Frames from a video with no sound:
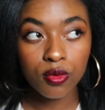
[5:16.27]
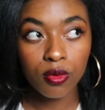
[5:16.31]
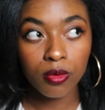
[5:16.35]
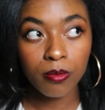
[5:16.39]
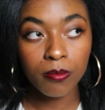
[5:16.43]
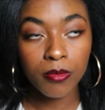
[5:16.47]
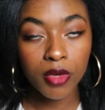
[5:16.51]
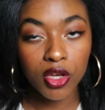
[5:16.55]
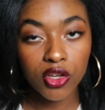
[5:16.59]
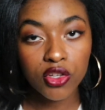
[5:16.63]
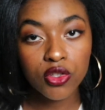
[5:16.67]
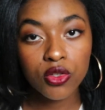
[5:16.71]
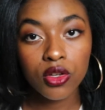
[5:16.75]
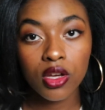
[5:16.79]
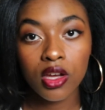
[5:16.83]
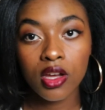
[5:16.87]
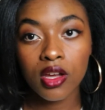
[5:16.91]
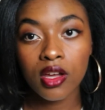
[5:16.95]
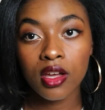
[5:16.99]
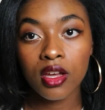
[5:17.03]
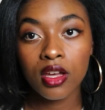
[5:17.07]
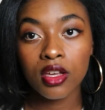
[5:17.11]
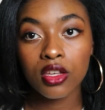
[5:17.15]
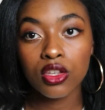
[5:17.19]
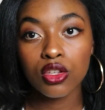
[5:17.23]
make
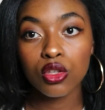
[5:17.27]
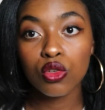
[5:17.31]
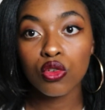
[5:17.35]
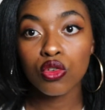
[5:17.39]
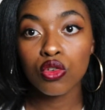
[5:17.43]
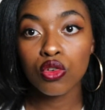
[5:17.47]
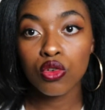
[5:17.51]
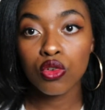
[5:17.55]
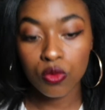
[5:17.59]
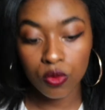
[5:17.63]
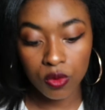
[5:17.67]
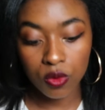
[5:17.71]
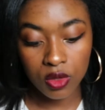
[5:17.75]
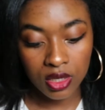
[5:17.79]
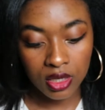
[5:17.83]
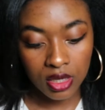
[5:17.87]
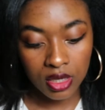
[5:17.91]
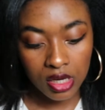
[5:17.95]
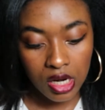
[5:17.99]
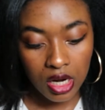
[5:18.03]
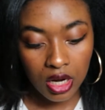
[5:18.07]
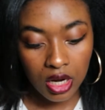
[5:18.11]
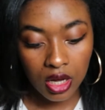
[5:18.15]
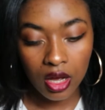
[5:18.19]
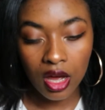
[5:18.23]
sure you're
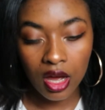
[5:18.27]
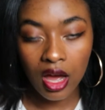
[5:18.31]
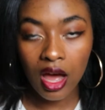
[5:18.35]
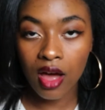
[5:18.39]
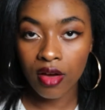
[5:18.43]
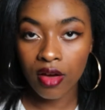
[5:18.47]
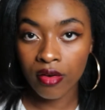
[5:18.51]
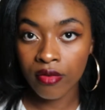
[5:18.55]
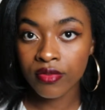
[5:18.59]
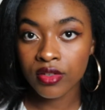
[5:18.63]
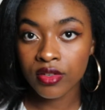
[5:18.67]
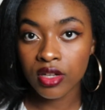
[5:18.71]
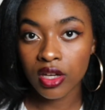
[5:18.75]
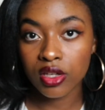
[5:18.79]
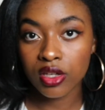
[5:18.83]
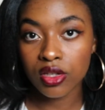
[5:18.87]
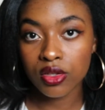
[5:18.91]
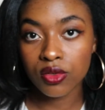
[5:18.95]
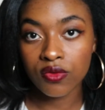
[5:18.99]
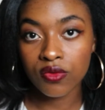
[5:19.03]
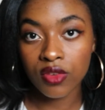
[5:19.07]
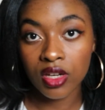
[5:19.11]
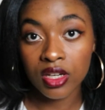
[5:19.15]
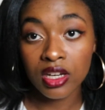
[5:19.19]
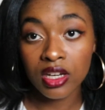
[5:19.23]
doing after
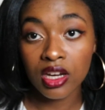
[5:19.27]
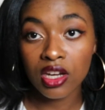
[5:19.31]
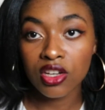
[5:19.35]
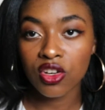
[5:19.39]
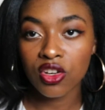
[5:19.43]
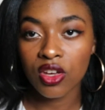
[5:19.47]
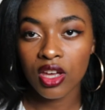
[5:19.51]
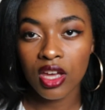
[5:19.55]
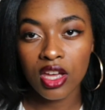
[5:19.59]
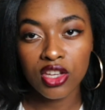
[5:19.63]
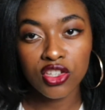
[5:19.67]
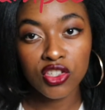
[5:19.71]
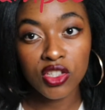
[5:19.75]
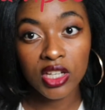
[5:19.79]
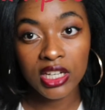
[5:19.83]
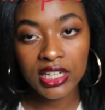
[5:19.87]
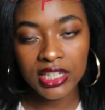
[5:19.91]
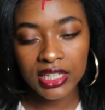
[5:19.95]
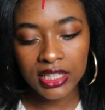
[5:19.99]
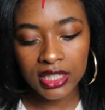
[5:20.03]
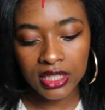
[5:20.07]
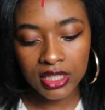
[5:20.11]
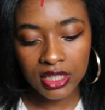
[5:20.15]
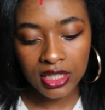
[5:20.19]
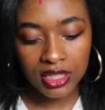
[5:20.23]
you've undone your hair and you're
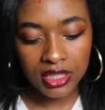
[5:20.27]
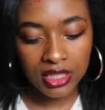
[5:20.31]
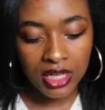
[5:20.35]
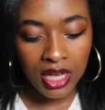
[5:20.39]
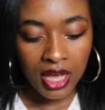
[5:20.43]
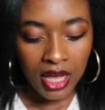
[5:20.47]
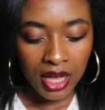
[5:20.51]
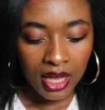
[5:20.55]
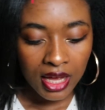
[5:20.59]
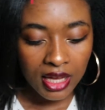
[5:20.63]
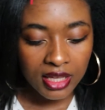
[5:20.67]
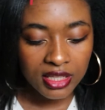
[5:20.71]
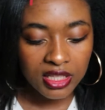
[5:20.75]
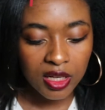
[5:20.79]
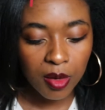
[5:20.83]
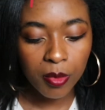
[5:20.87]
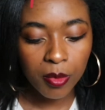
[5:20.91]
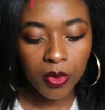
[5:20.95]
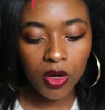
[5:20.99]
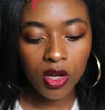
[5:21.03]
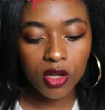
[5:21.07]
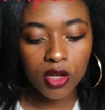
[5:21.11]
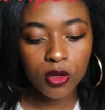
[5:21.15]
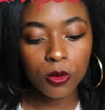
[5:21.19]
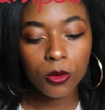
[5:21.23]
tailing it is, number
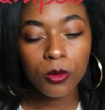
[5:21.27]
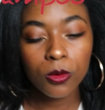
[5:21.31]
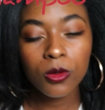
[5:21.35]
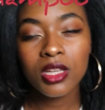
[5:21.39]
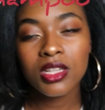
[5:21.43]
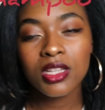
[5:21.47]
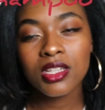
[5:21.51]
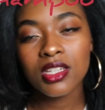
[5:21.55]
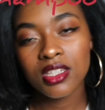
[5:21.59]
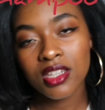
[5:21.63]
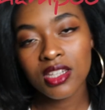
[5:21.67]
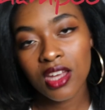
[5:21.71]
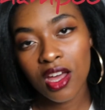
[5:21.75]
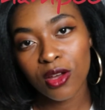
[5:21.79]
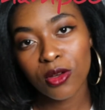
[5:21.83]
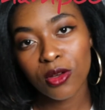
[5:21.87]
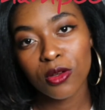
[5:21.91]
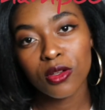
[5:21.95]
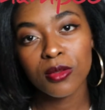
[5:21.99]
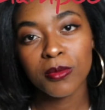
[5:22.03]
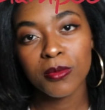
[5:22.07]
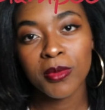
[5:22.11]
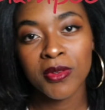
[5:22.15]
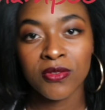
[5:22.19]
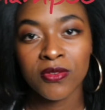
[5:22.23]
one, always
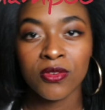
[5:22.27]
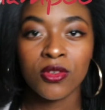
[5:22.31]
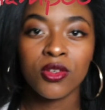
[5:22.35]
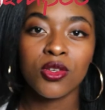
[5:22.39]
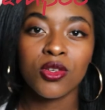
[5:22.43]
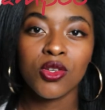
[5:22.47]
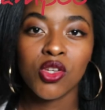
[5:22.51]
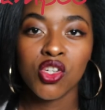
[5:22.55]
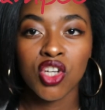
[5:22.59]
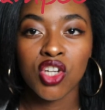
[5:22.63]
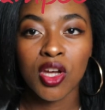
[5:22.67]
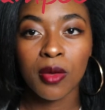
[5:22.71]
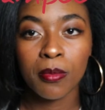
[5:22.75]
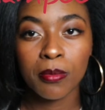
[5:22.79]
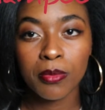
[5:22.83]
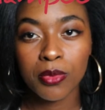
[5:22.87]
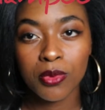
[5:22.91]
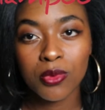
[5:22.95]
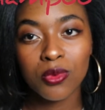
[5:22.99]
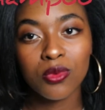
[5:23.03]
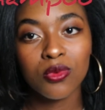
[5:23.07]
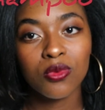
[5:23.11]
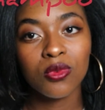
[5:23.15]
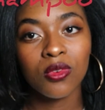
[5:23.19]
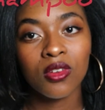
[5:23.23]
detangle before you
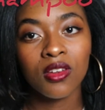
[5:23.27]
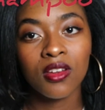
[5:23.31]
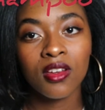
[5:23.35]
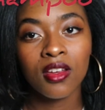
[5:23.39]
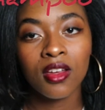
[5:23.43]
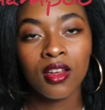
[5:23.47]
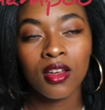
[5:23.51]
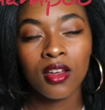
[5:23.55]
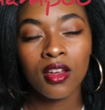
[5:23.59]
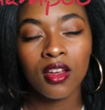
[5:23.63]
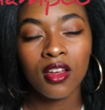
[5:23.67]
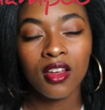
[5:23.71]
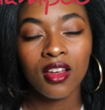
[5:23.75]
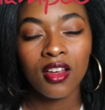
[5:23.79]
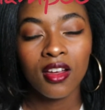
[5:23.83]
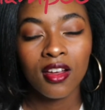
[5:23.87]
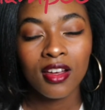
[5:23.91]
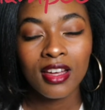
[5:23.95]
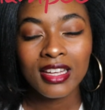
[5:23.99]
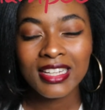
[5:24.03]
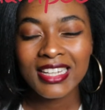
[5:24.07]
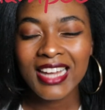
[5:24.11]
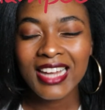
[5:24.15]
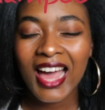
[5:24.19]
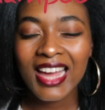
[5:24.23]
shampoo.
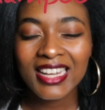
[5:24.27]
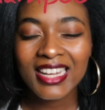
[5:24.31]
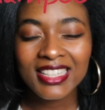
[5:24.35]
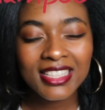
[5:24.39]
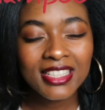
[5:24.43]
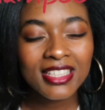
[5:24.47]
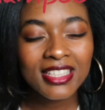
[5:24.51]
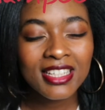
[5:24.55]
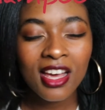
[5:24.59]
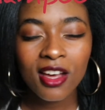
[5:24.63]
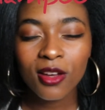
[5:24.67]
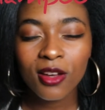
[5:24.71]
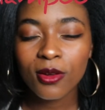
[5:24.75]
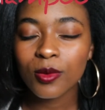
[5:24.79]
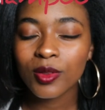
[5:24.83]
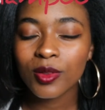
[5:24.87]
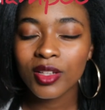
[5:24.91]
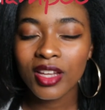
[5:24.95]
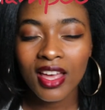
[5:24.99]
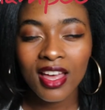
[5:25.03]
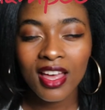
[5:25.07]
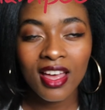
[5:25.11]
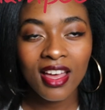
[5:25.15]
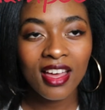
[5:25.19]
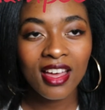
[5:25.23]
And detangled
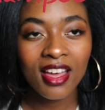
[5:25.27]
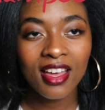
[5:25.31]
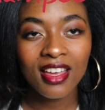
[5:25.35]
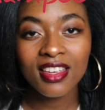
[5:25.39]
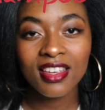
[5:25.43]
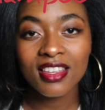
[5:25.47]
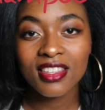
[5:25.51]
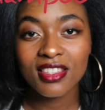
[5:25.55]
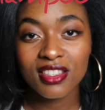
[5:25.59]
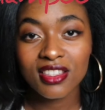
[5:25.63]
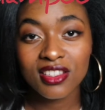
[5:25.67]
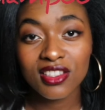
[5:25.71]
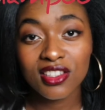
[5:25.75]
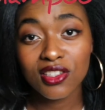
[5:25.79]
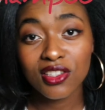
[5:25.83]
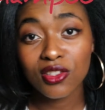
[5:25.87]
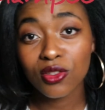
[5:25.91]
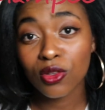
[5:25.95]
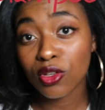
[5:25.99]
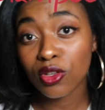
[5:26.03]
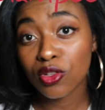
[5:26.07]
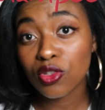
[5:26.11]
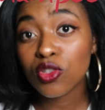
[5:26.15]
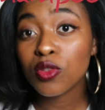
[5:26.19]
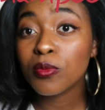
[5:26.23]
hair is just
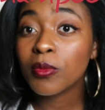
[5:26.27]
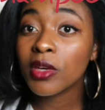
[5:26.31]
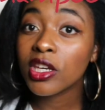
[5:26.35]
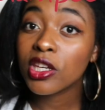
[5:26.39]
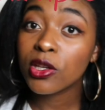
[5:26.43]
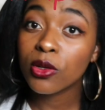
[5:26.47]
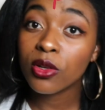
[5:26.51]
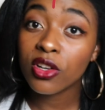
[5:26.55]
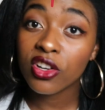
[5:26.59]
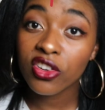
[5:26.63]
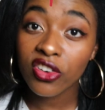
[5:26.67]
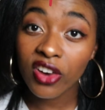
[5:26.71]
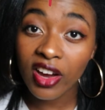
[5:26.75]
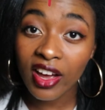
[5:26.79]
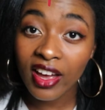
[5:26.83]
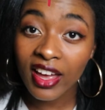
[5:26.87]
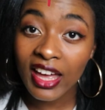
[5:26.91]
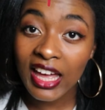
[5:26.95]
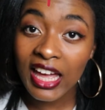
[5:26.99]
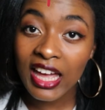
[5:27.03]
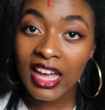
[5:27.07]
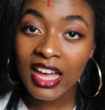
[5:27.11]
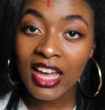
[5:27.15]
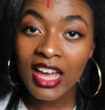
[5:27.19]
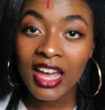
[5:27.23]
going to make you
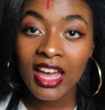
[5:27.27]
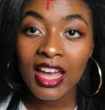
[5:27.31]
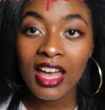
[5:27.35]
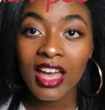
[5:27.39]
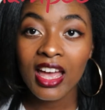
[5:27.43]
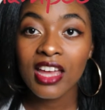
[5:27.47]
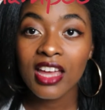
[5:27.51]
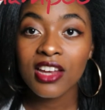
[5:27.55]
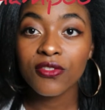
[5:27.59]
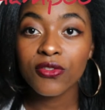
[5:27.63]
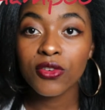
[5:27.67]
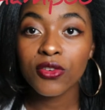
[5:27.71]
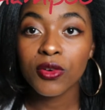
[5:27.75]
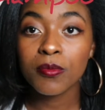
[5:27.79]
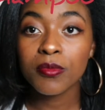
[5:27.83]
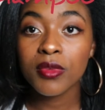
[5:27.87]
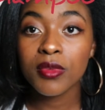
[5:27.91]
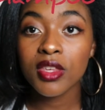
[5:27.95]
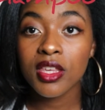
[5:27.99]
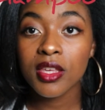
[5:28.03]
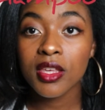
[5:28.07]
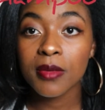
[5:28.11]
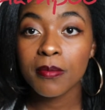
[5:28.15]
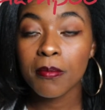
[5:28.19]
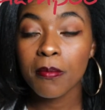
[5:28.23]
cry. And for
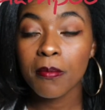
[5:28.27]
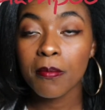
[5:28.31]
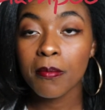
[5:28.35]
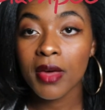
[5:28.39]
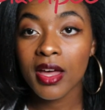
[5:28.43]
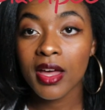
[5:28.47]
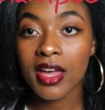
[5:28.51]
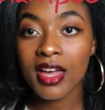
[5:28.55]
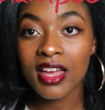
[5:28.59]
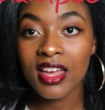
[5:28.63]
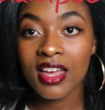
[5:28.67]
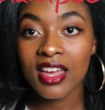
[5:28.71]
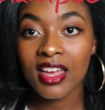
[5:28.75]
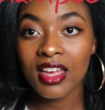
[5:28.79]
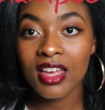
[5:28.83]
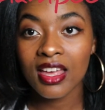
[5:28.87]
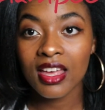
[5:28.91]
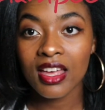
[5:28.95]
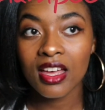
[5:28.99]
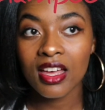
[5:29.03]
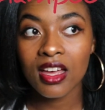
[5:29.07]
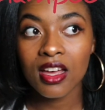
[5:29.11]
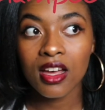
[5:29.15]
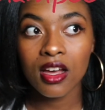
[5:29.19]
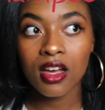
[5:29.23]
me,
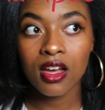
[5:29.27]
my